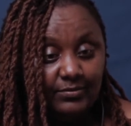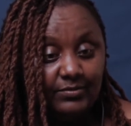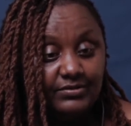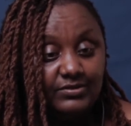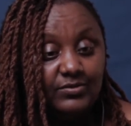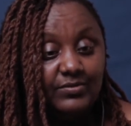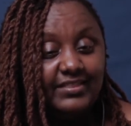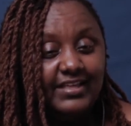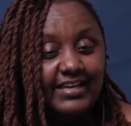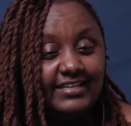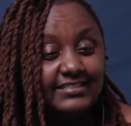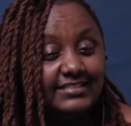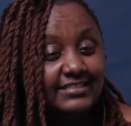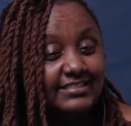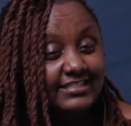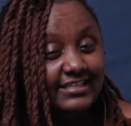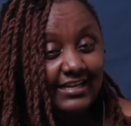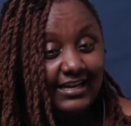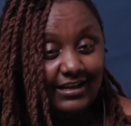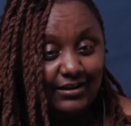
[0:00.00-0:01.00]
So there is
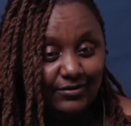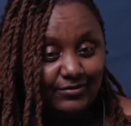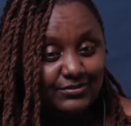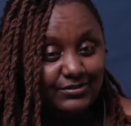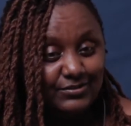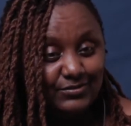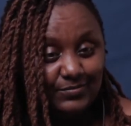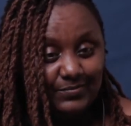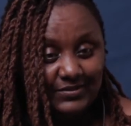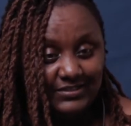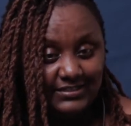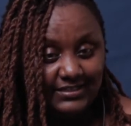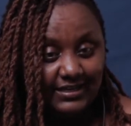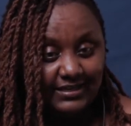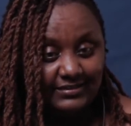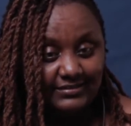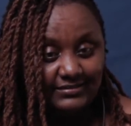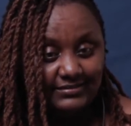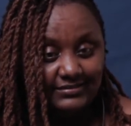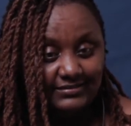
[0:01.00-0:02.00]
still a lot to be
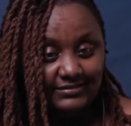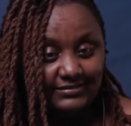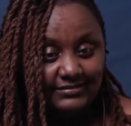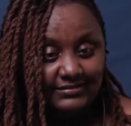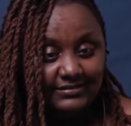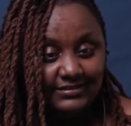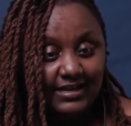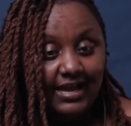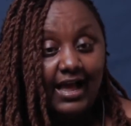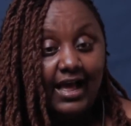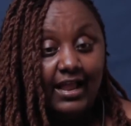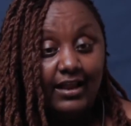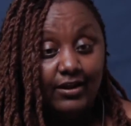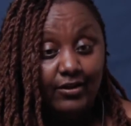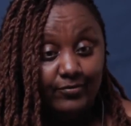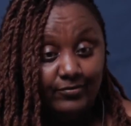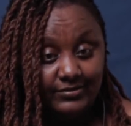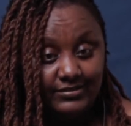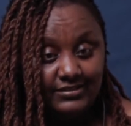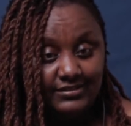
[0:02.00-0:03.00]
done, a
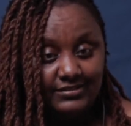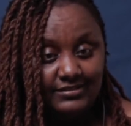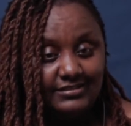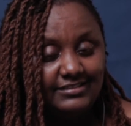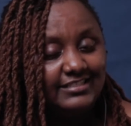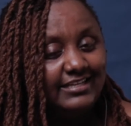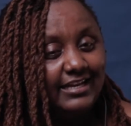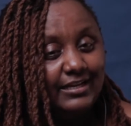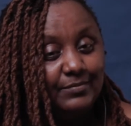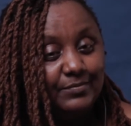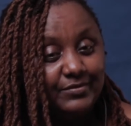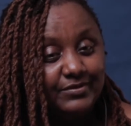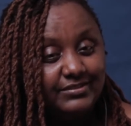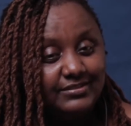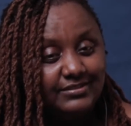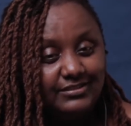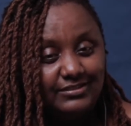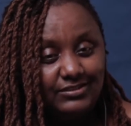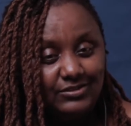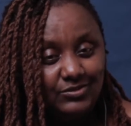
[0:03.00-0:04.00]
lot. Child
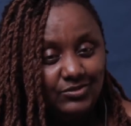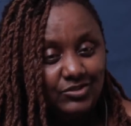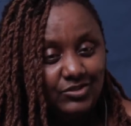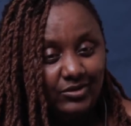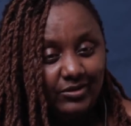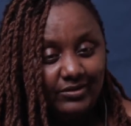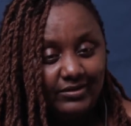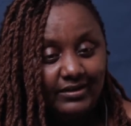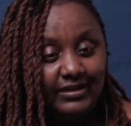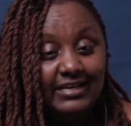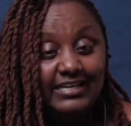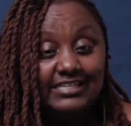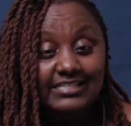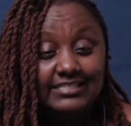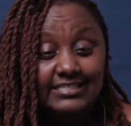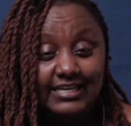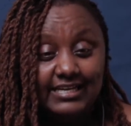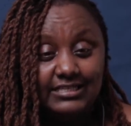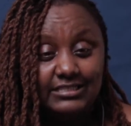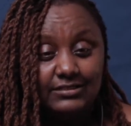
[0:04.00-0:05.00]
prostitution,
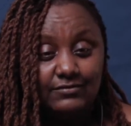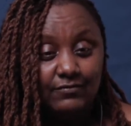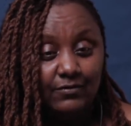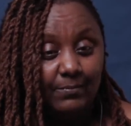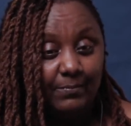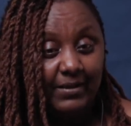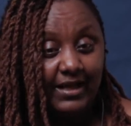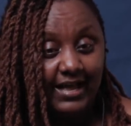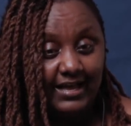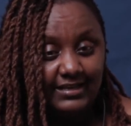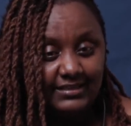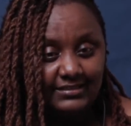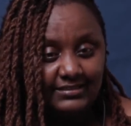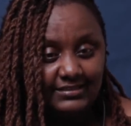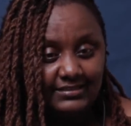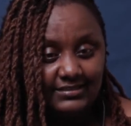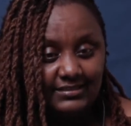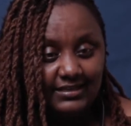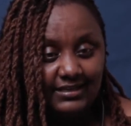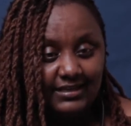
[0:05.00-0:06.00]
sex for
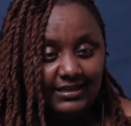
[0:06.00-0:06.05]
parts.